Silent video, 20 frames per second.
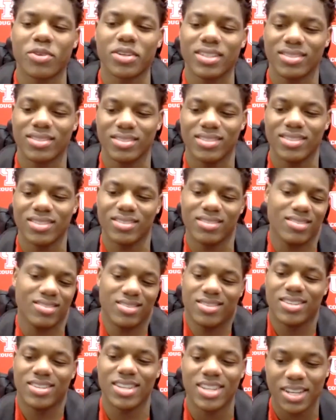really. Yeah,
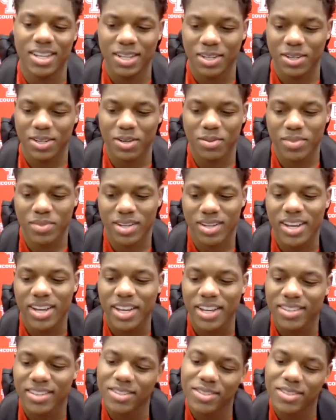come out.